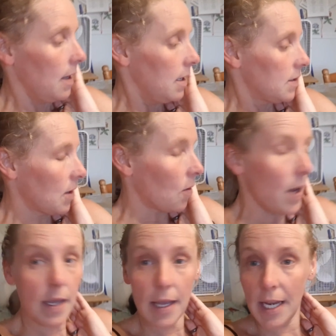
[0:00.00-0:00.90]
So,
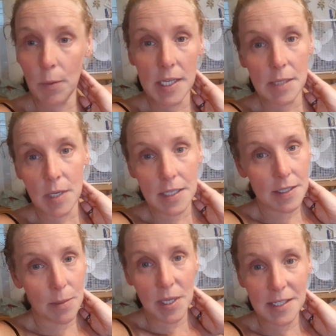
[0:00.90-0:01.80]
anyways, I'm going to
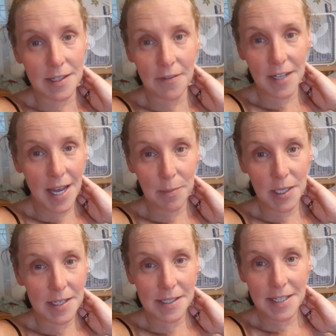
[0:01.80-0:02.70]
say peace, love, and
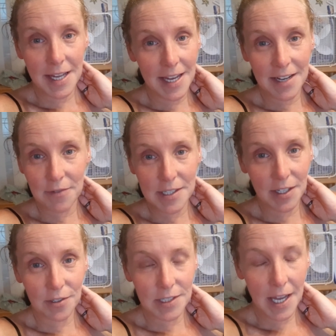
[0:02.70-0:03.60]
happiness today and every
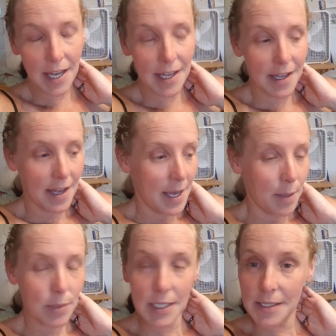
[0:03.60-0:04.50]
single day.
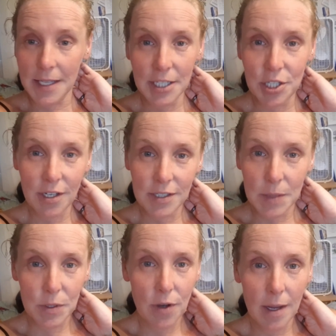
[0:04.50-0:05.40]
Please like, share, and
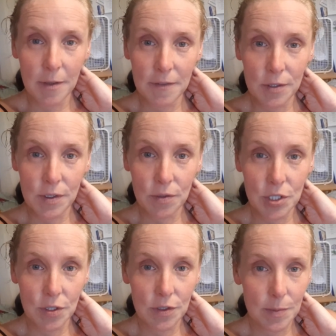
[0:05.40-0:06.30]
subscribe if you so
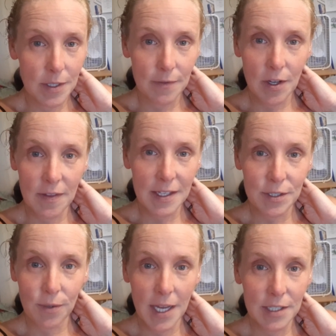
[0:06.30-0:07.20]
choose, but if not,
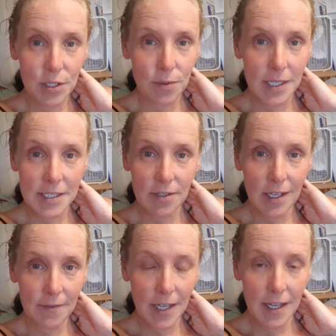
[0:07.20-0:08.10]
that's okay too. I still
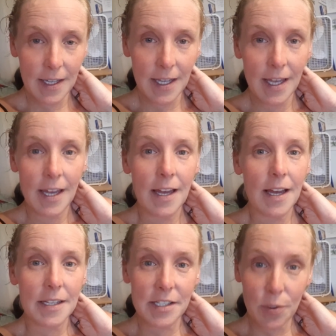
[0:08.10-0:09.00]
love you.
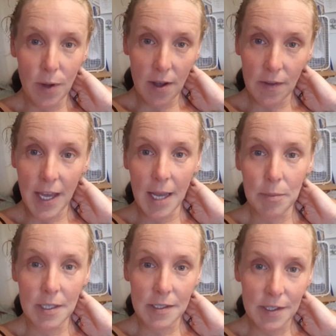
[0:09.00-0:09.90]
I still want all the
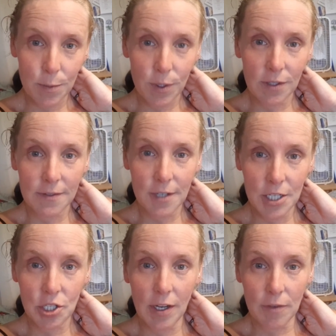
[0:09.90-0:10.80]
happiness in the world for
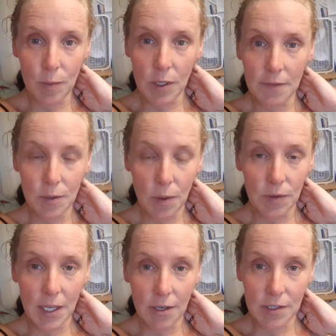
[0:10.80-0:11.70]
each and every one of you out there. I